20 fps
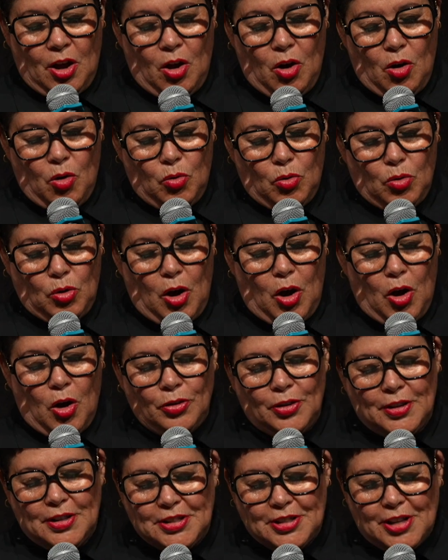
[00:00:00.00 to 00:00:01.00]
Hole,
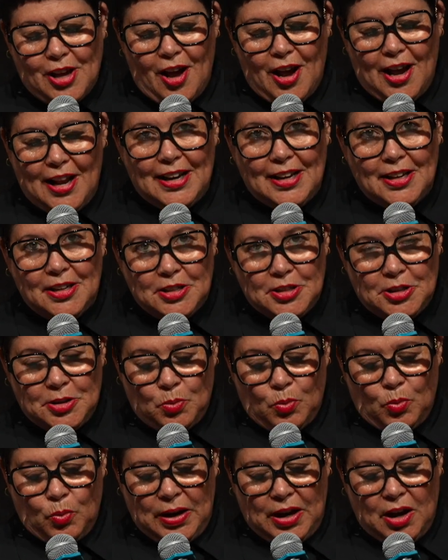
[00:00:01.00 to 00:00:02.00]
on This
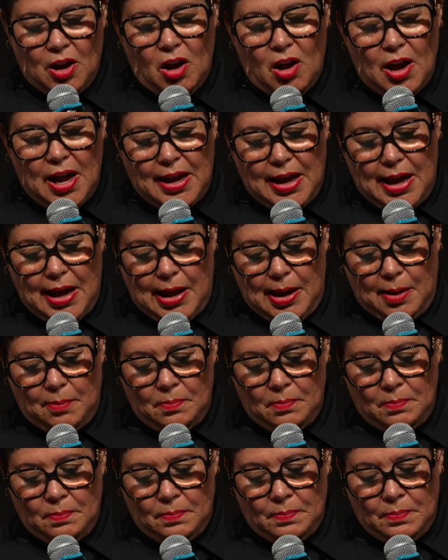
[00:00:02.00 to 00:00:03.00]
Island, Where I
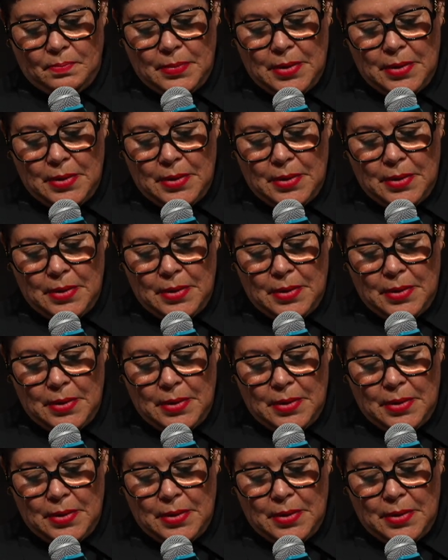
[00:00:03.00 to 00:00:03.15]
Am.